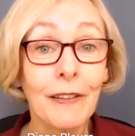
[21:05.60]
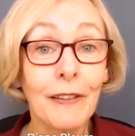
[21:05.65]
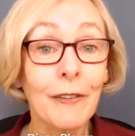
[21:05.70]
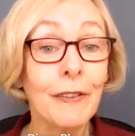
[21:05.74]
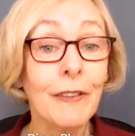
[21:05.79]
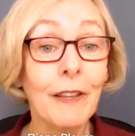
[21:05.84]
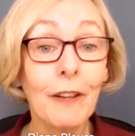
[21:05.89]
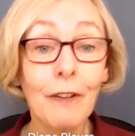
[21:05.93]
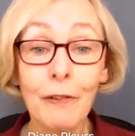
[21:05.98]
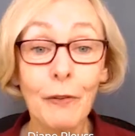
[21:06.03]

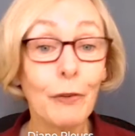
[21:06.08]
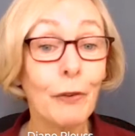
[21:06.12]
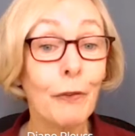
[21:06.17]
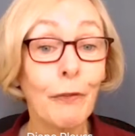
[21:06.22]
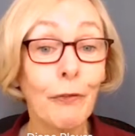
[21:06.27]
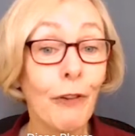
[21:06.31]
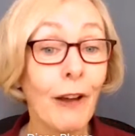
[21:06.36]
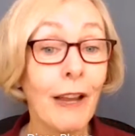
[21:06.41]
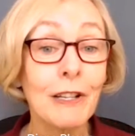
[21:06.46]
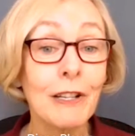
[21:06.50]
is there is
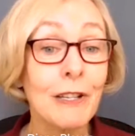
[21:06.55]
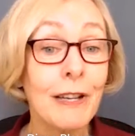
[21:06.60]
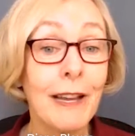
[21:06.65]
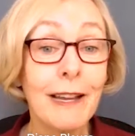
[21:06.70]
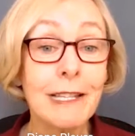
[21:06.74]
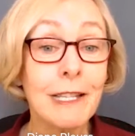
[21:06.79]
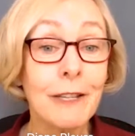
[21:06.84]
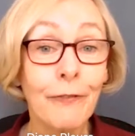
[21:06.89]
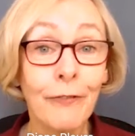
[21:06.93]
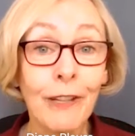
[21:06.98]
a
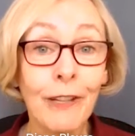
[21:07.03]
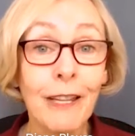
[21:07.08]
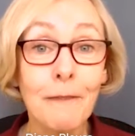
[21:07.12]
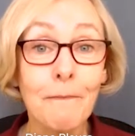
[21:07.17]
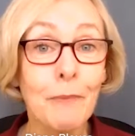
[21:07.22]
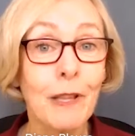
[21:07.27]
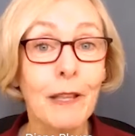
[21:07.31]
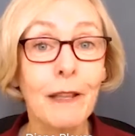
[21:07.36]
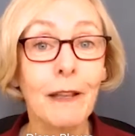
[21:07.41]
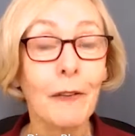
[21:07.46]
franchise
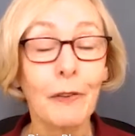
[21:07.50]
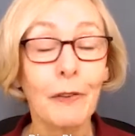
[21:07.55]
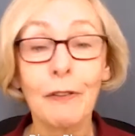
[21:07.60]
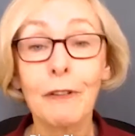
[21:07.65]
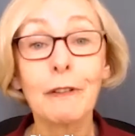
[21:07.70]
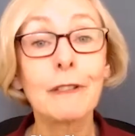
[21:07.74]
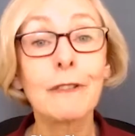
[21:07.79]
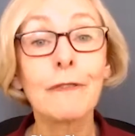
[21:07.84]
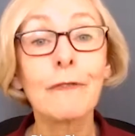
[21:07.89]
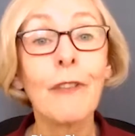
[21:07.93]
fee because
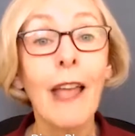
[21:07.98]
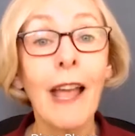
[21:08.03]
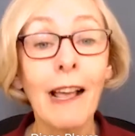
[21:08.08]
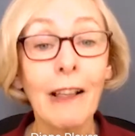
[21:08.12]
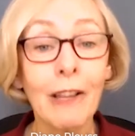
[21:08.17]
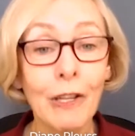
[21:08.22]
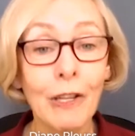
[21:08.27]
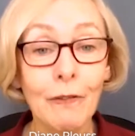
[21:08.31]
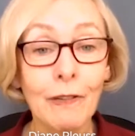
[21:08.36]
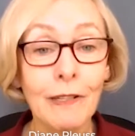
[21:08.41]
there's
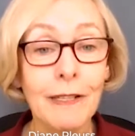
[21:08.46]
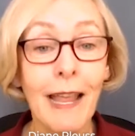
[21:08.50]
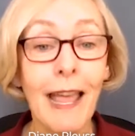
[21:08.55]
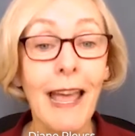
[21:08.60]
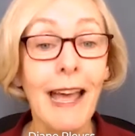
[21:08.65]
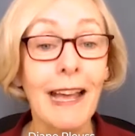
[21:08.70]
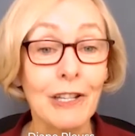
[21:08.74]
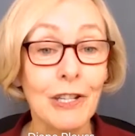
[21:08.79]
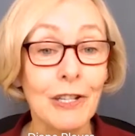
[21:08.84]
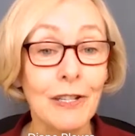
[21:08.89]
value
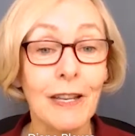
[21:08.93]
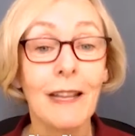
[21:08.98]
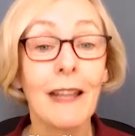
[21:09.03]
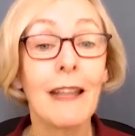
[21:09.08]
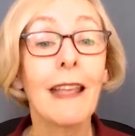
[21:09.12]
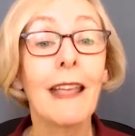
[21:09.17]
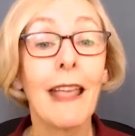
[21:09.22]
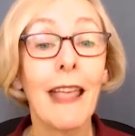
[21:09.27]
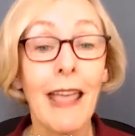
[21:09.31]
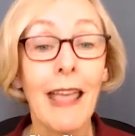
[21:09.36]
attached
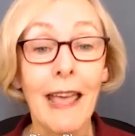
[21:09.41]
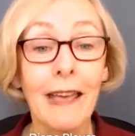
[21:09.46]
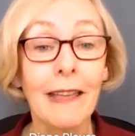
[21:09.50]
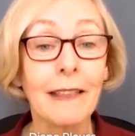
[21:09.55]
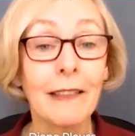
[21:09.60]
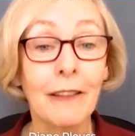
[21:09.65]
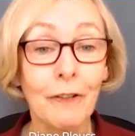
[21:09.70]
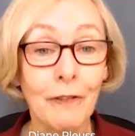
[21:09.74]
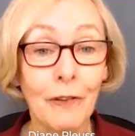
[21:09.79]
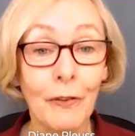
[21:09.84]

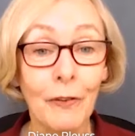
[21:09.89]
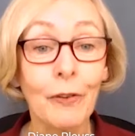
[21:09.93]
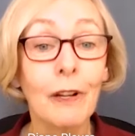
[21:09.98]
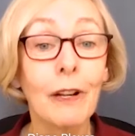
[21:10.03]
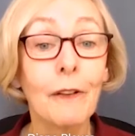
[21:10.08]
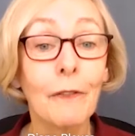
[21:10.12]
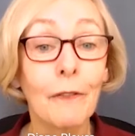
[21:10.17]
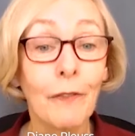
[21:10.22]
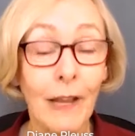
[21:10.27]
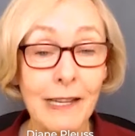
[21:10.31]
and there is
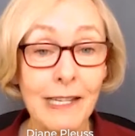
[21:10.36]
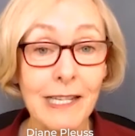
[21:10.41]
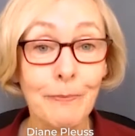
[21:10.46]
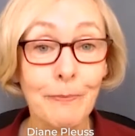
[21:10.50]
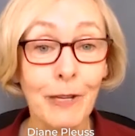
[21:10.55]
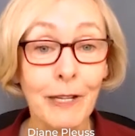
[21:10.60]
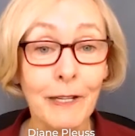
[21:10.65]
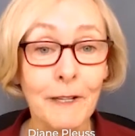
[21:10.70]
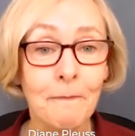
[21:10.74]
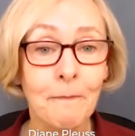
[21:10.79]
an
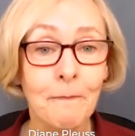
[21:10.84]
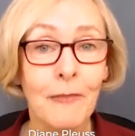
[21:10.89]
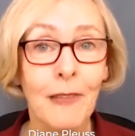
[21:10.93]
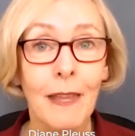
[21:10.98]
investment.